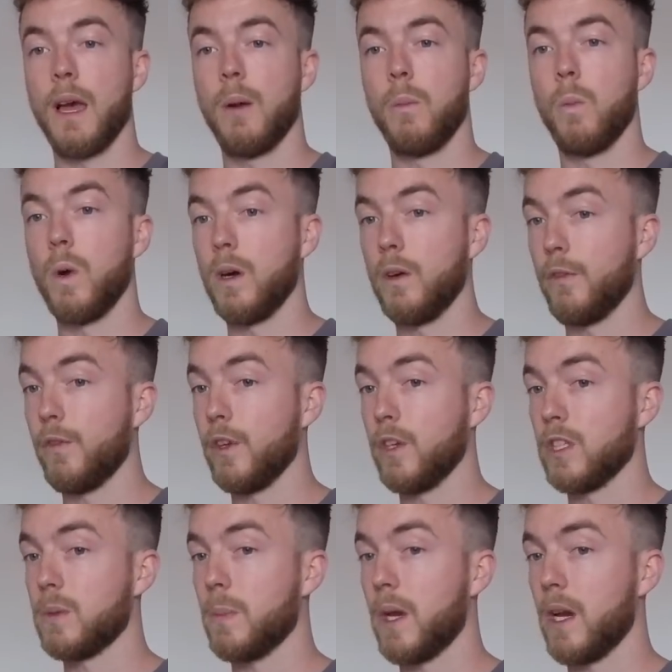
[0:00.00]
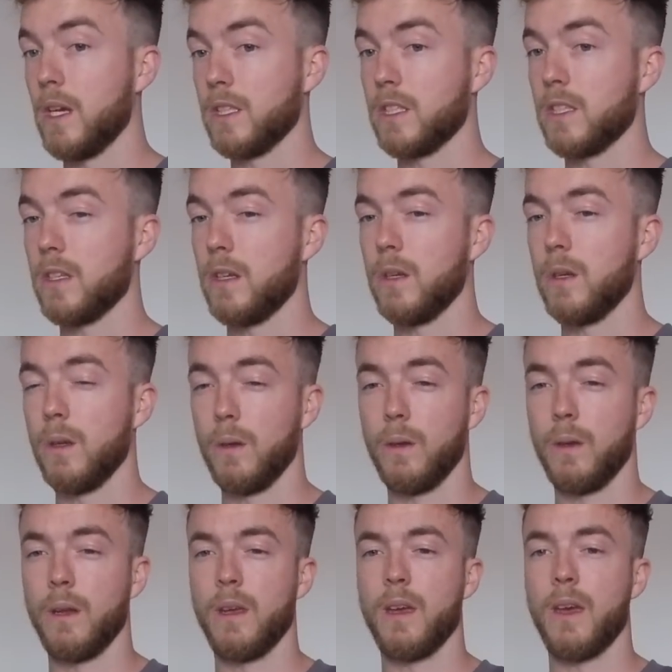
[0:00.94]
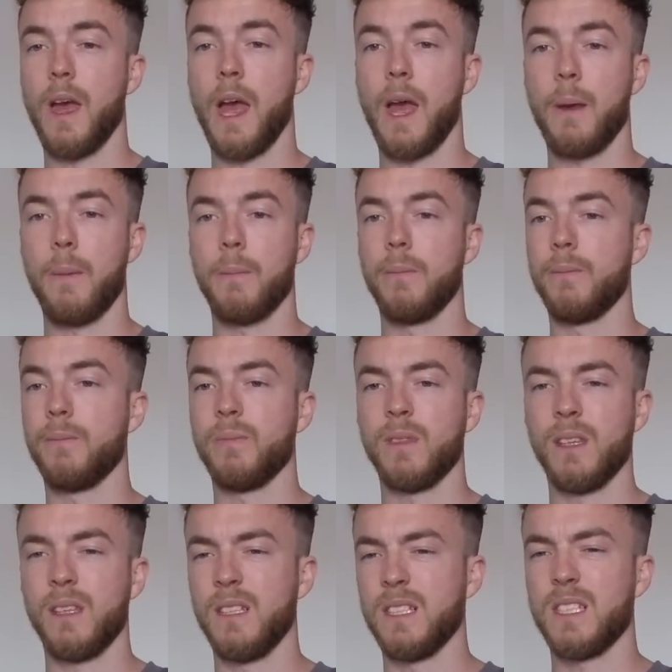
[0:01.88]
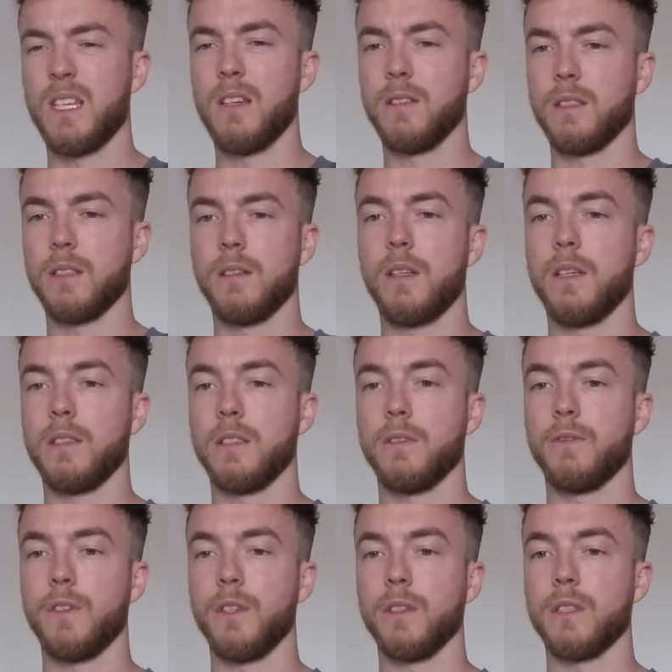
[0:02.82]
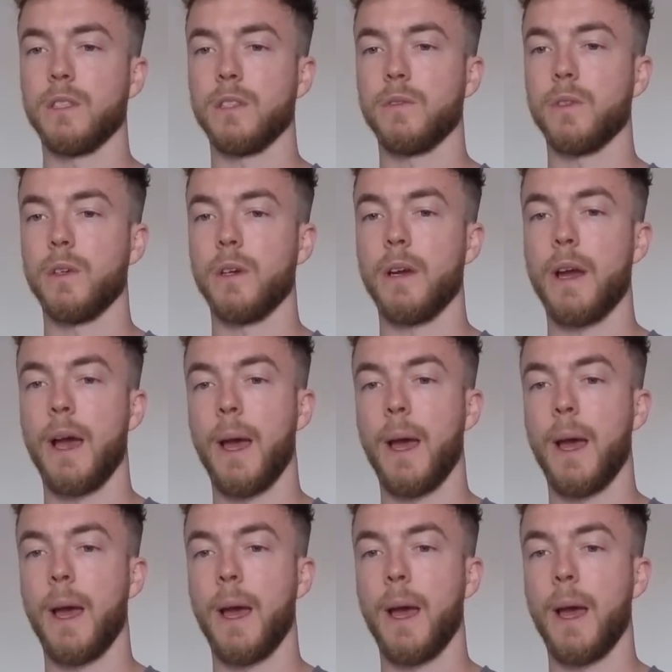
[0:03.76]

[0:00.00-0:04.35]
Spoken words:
what fuse spurs do. There's loads of uses for it.